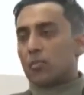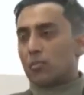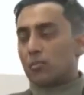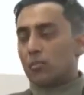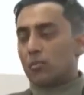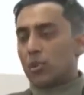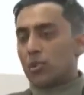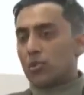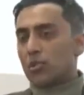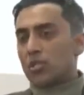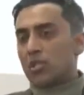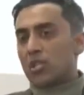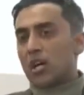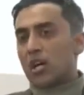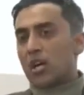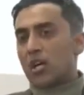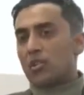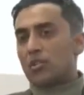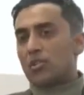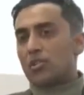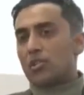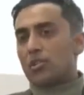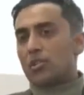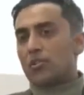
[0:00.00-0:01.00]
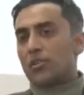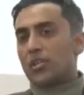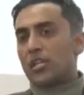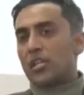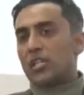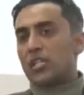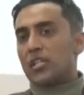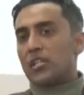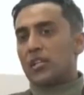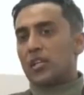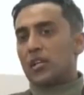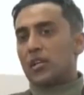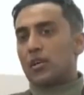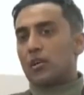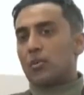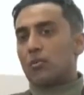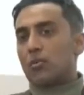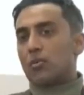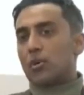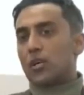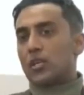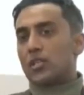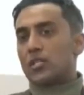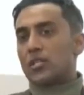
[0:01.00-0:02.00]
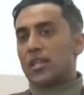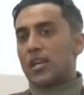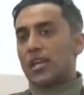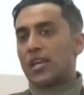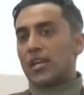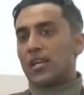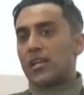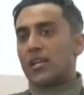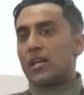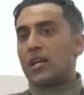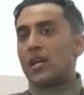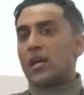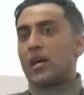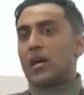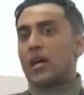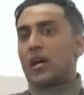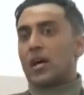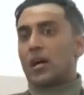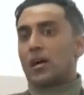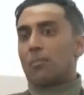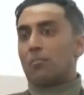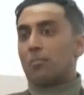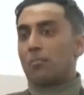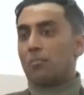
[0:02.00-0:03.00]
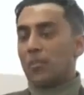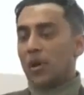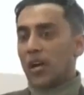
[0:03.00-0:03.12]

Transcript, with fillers: most scholars agree that there was a uh,